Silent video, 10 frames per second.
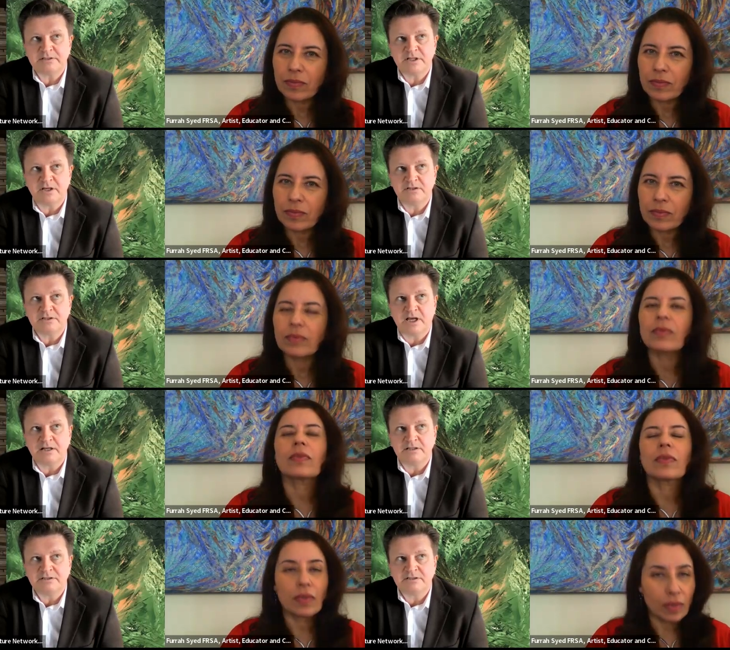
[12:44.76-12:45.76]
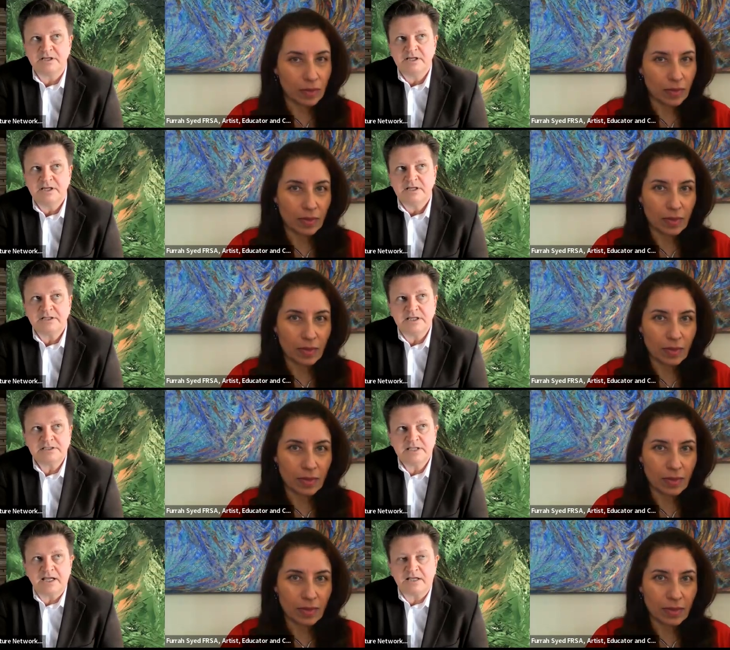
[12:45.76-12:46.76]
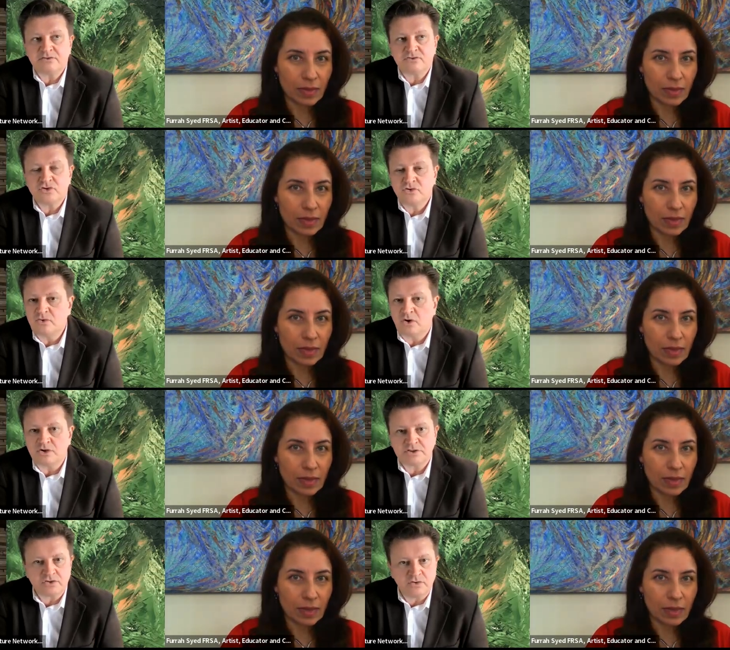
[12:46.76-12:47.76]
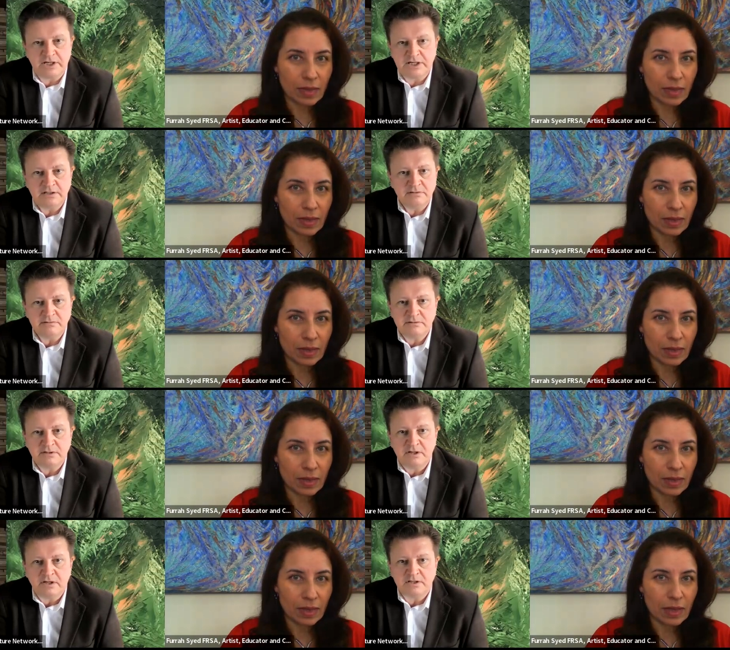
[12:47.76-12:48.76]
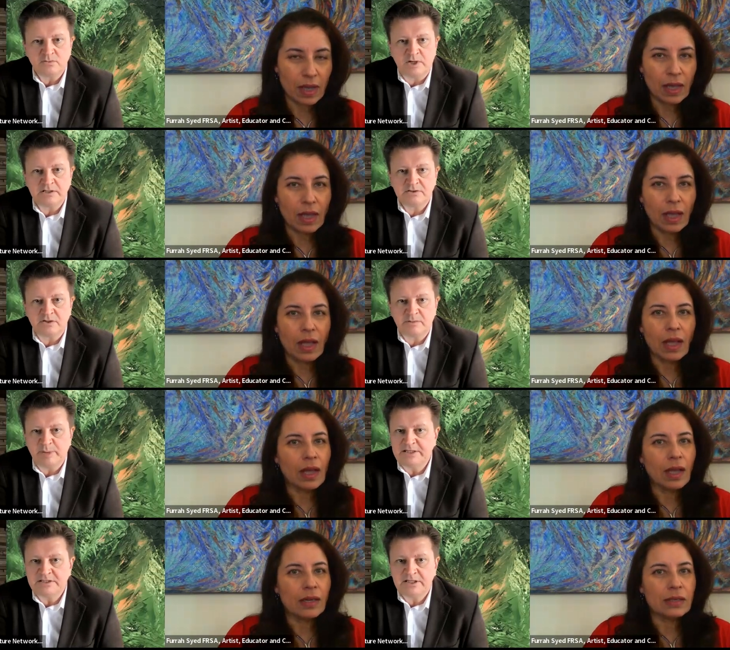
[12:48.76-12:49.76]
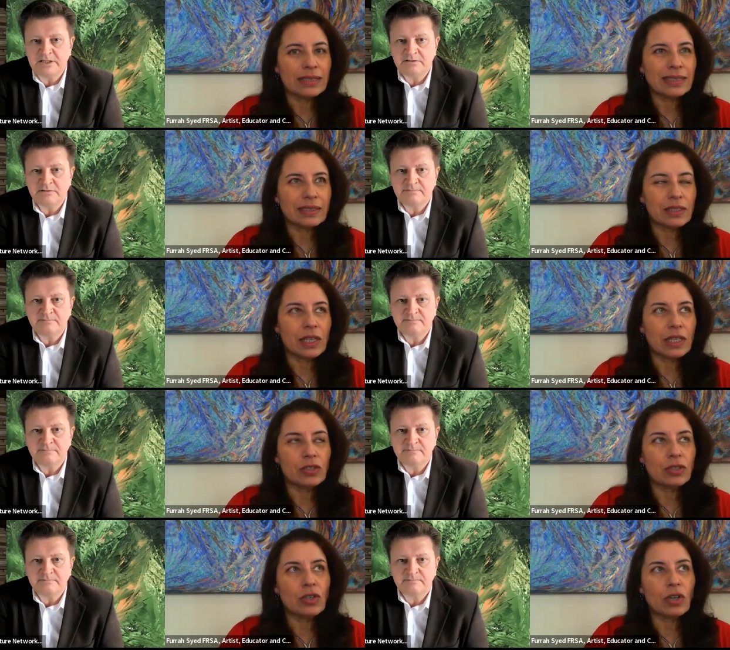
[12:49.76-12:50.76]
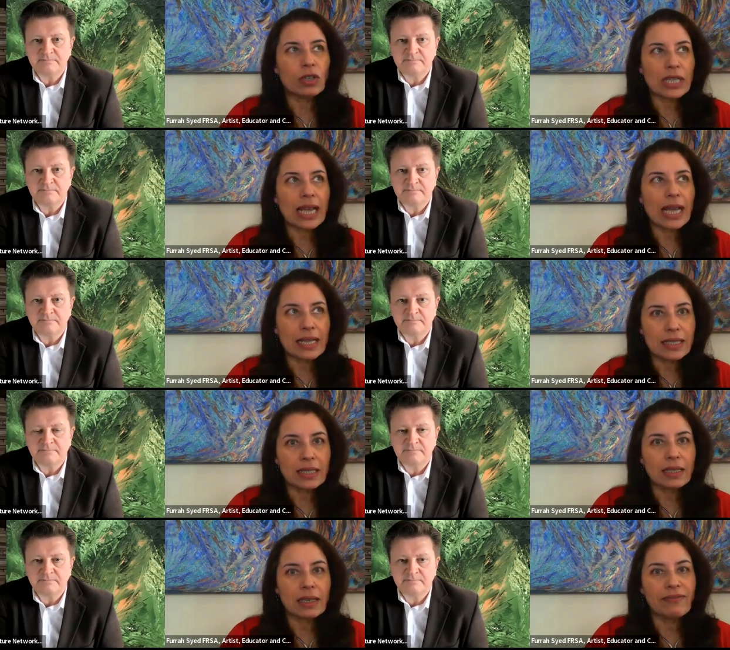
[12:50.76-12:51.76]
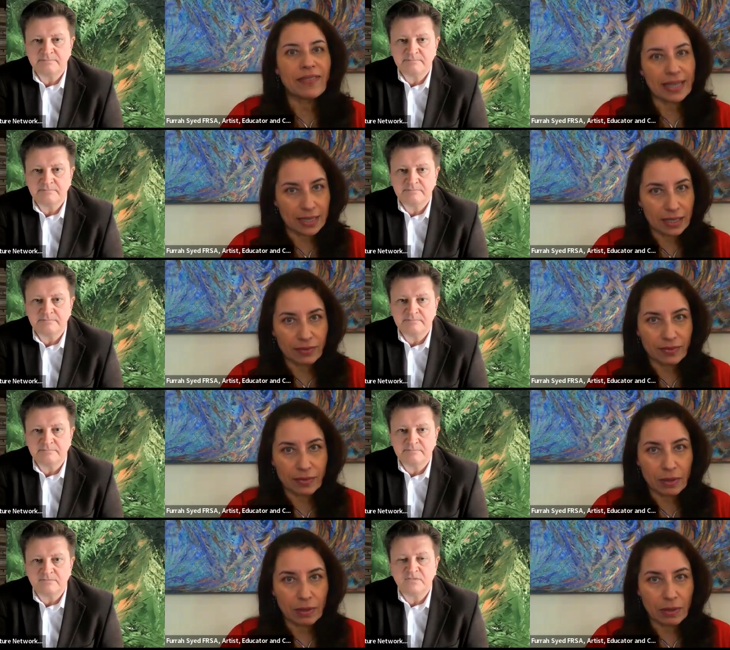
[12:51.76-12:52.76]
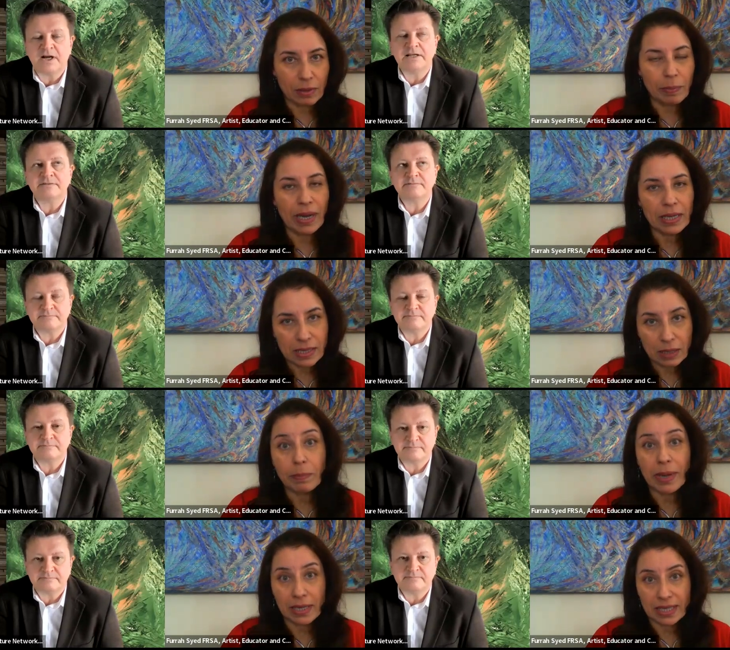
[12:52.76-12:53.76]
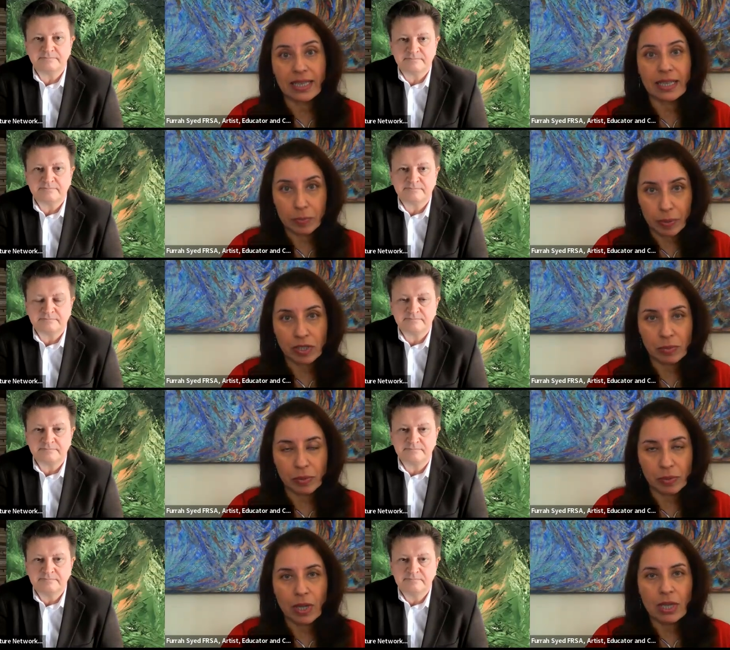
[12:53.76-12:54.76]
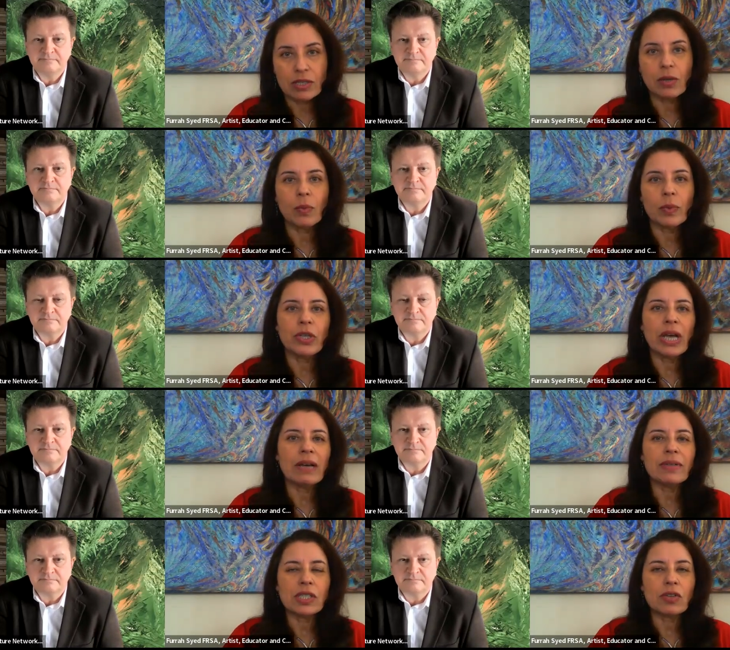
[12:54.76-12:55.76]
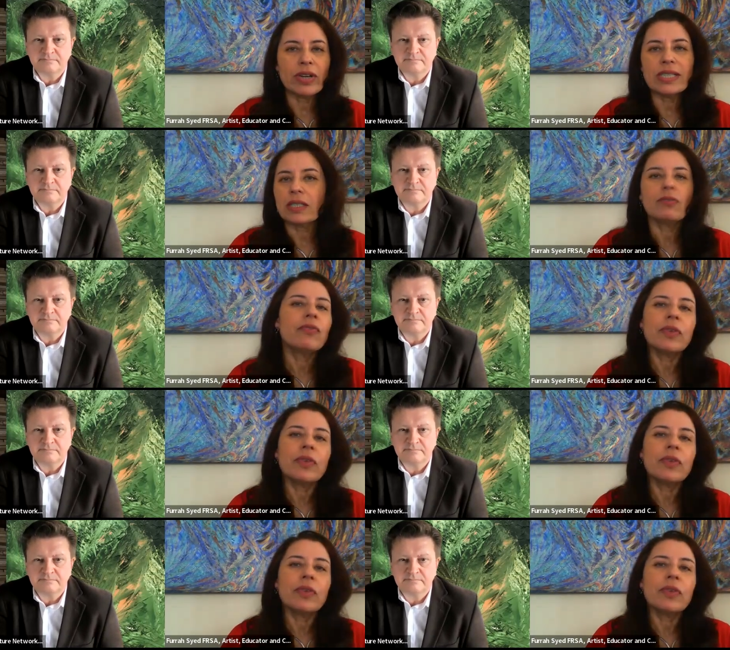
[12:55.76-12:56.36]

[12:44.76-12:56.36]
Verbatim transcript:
Speaker 1: certain colors, is that true on a screen as well as on a painting?
Speaker 2: Not as effective, right? But it is possible. So when you have a screen, so